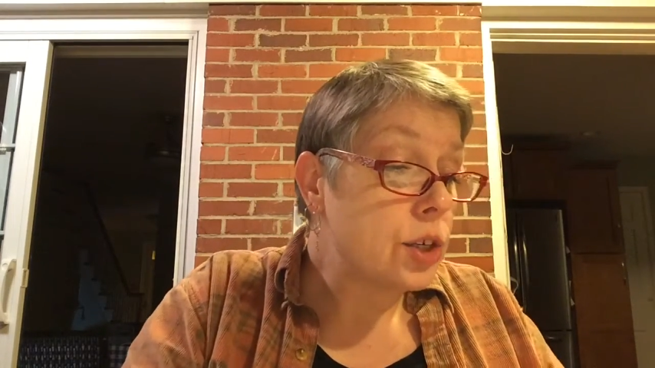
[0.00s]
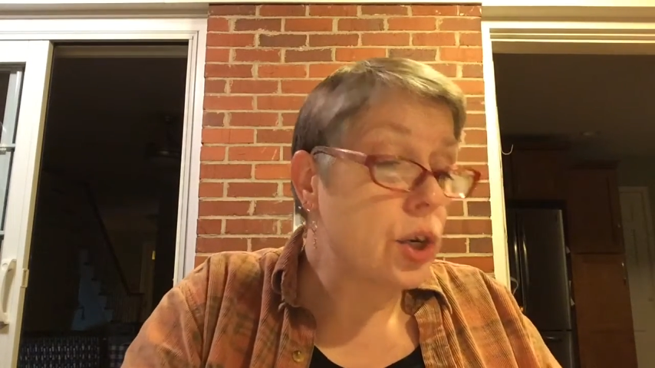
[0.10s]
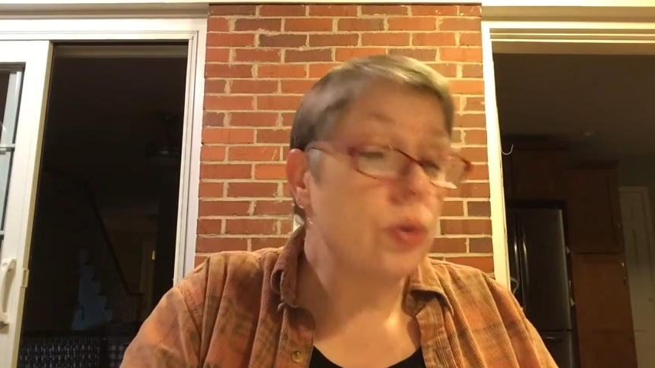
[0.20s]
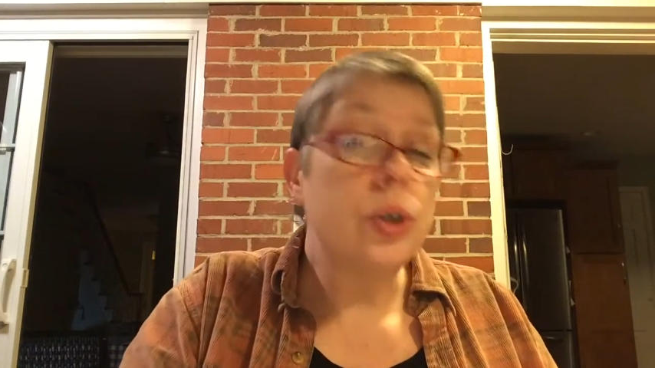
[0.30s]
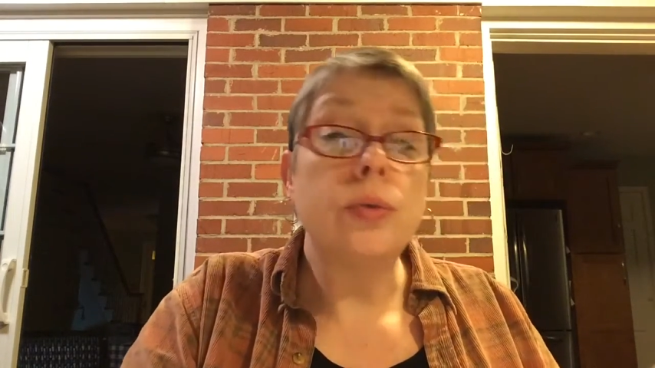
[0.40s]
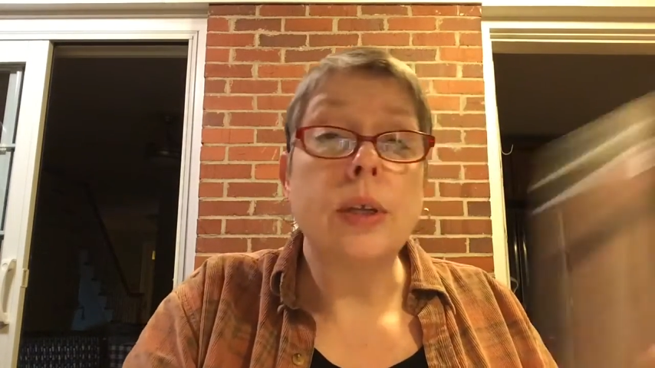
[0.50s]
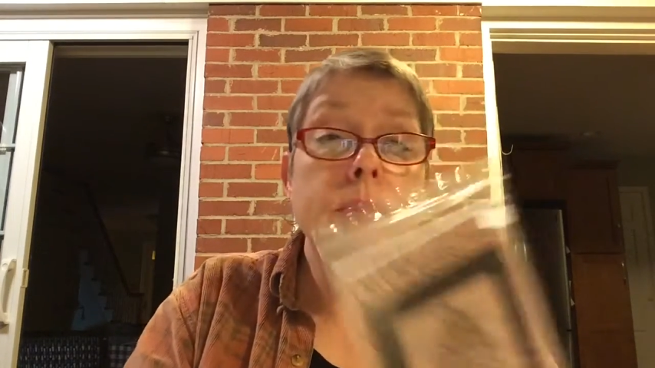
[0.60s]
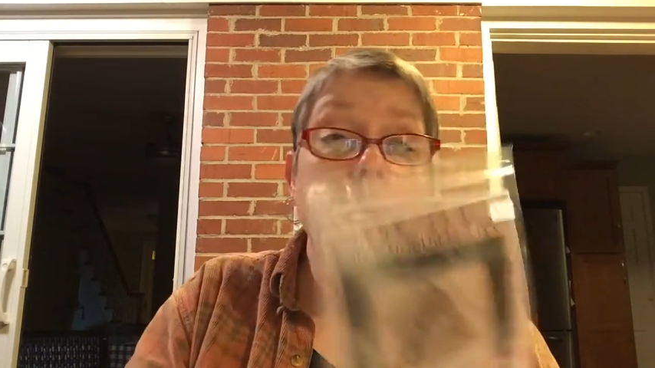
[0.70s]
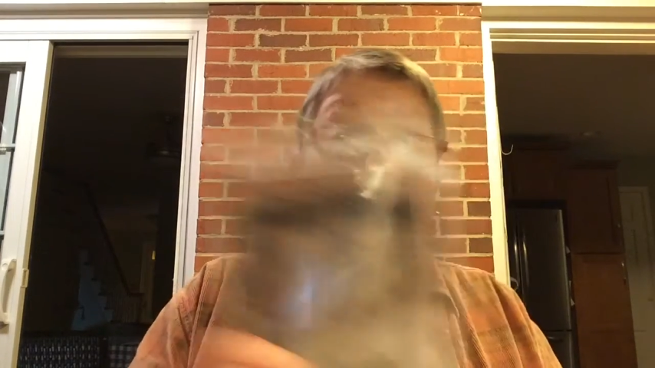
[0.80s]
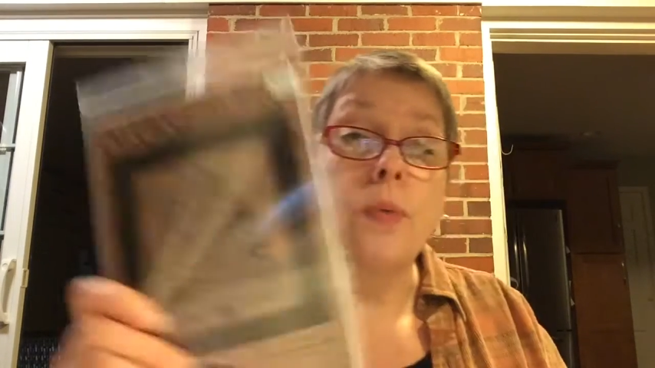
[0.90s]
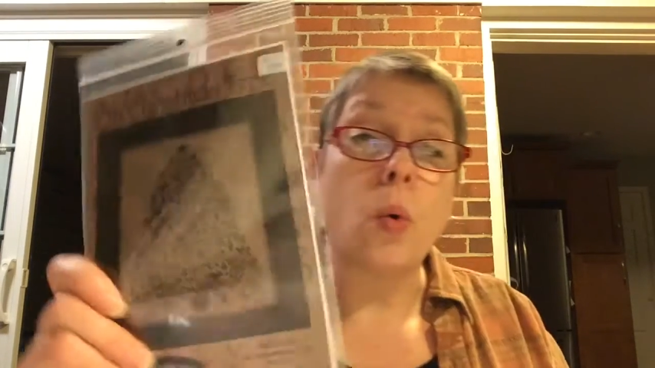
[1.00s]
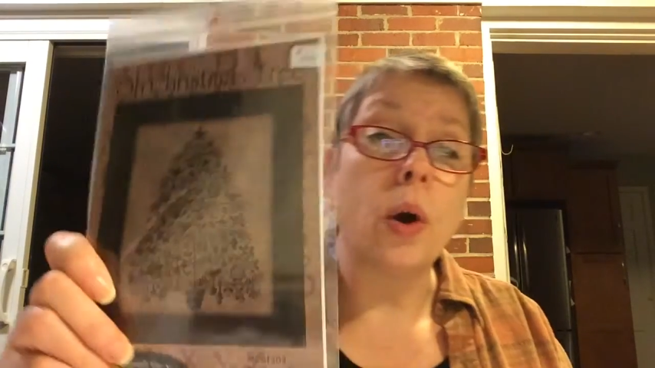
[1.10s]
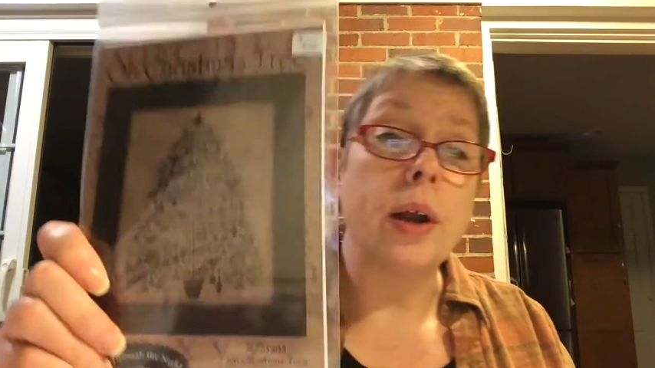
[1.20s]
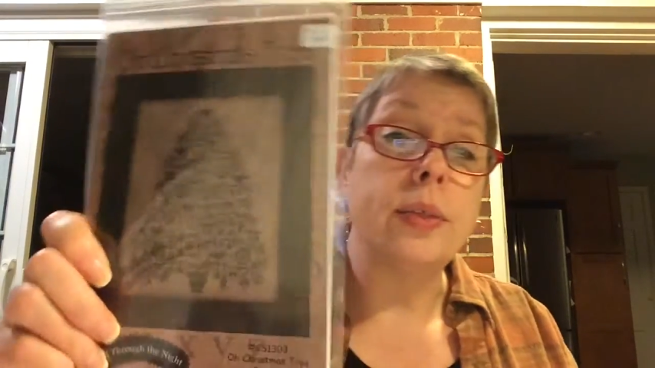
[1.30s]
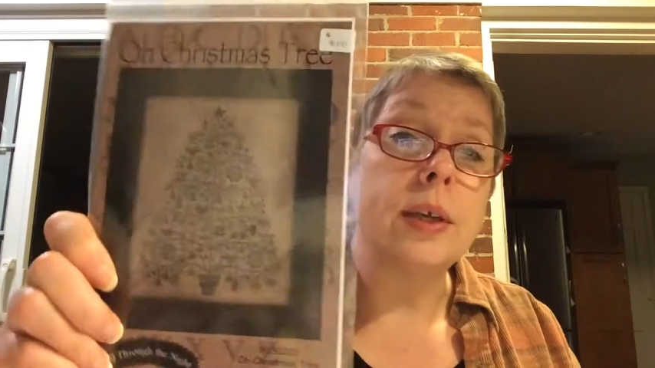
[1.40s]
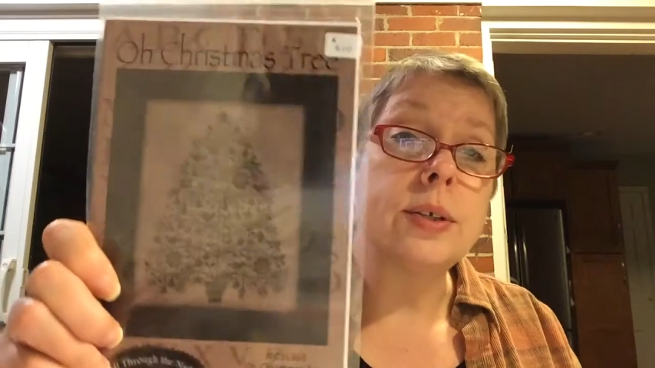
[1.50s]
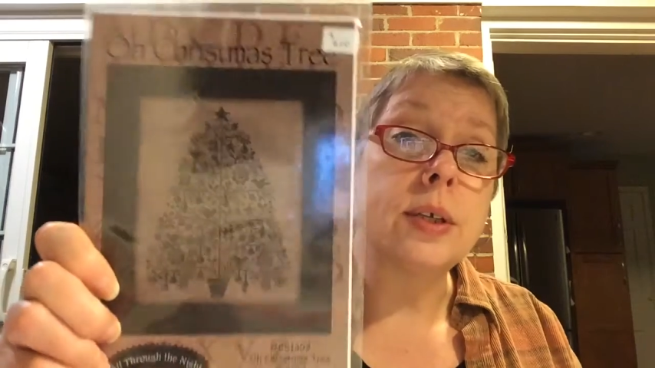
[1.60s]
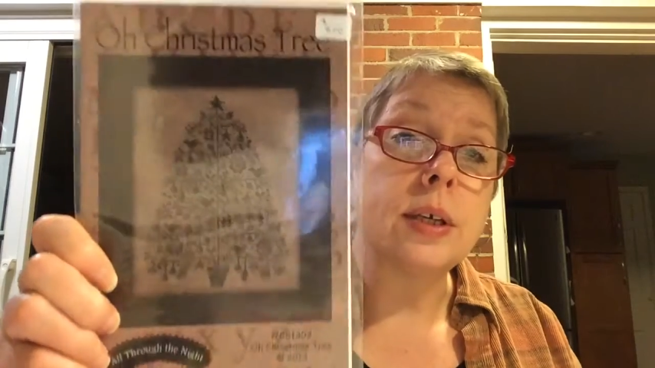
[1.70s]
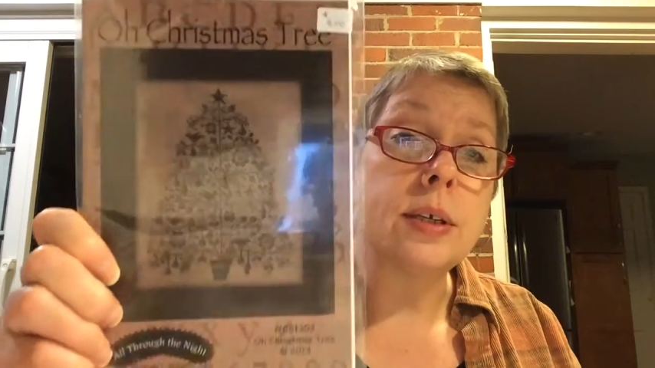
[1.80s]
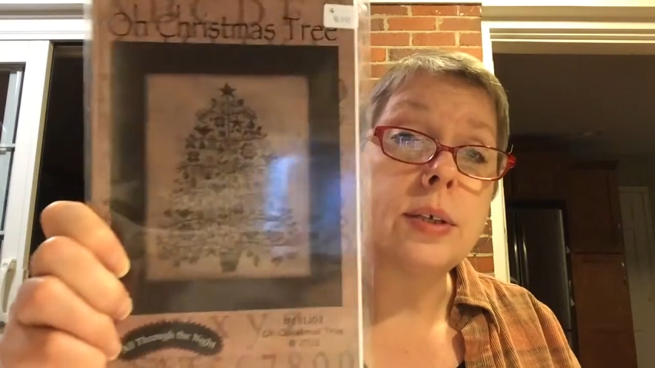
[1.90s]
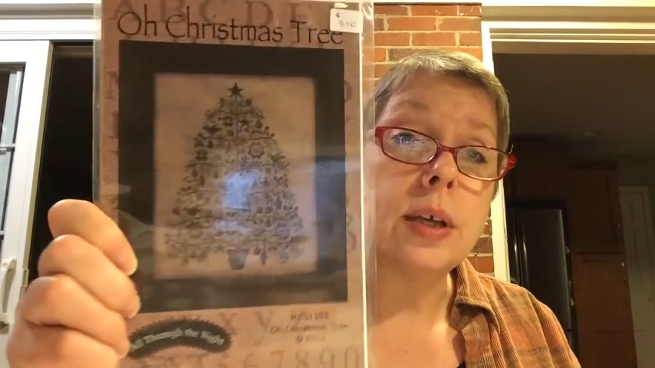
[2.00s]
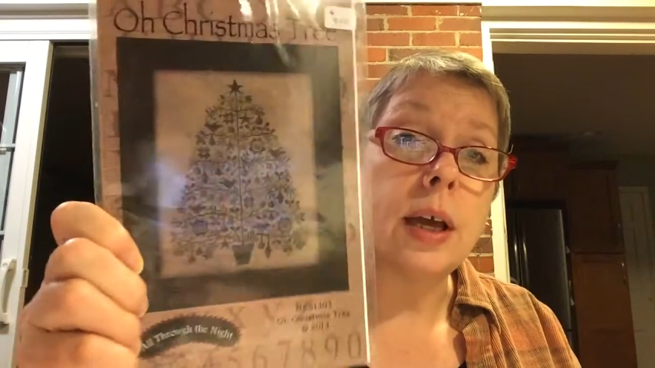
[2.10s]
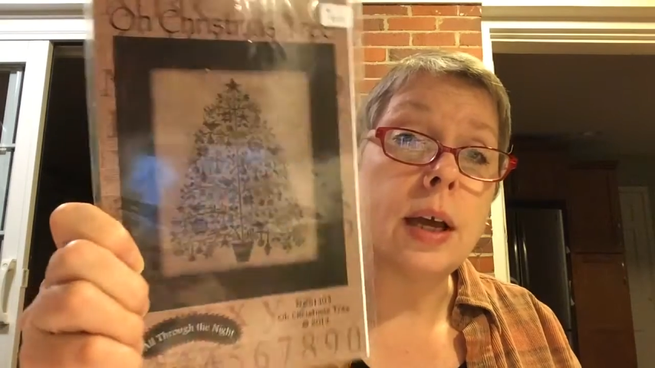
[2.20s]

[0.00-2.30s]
showed you this before, and this is